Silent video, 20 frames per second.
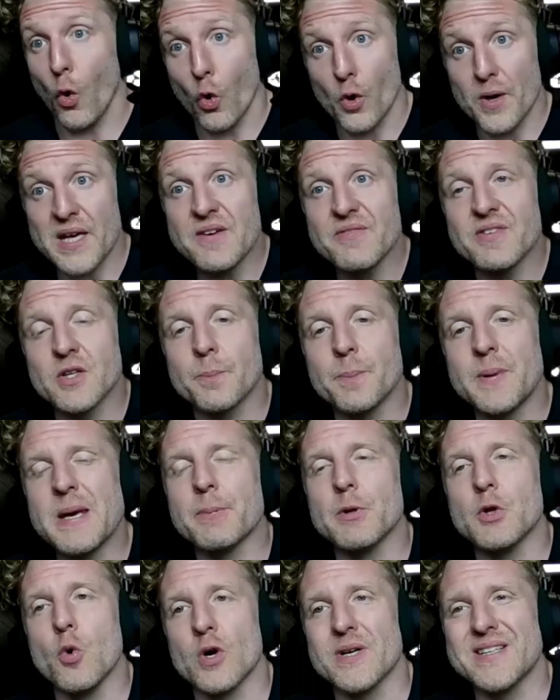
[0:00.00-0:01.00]
or even the
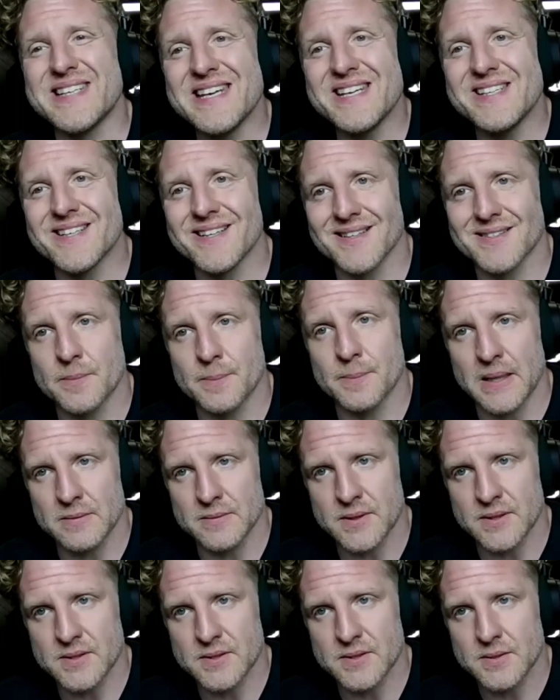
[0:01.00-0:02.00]
people who are teaching us about
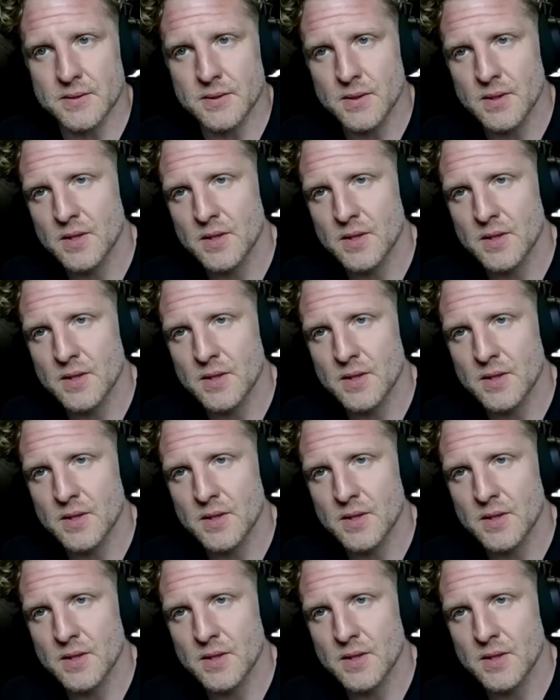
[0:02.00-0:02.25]
this.